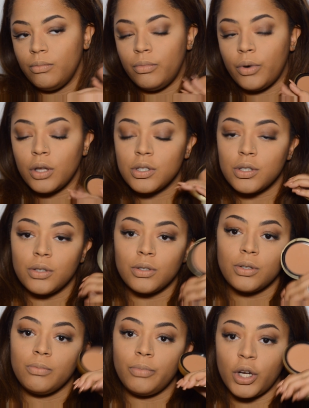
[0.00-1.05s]

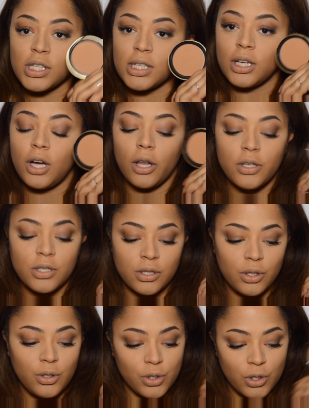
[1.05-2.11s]
bronzing colors
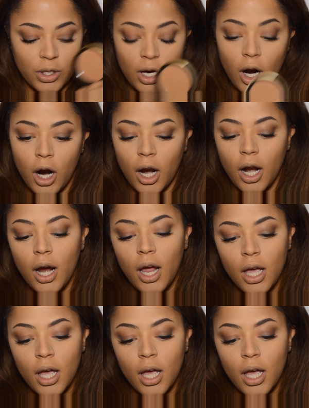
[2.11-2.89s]
usually are.